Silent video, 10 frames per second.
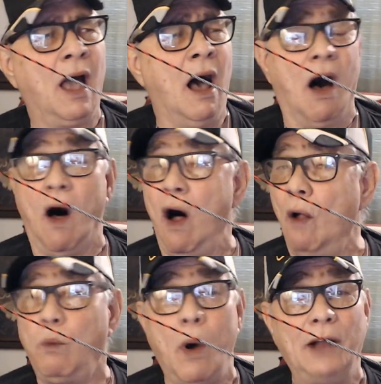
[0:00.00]
all
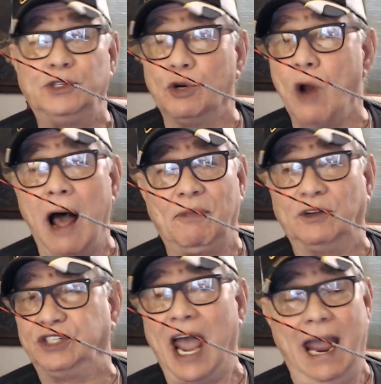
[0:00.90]
woods are not the
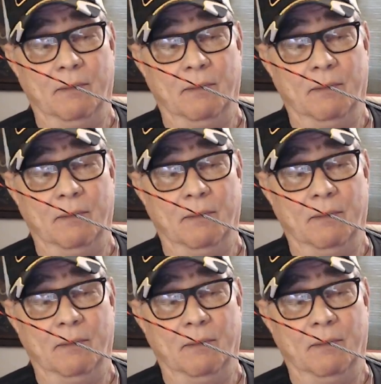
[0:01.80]
same.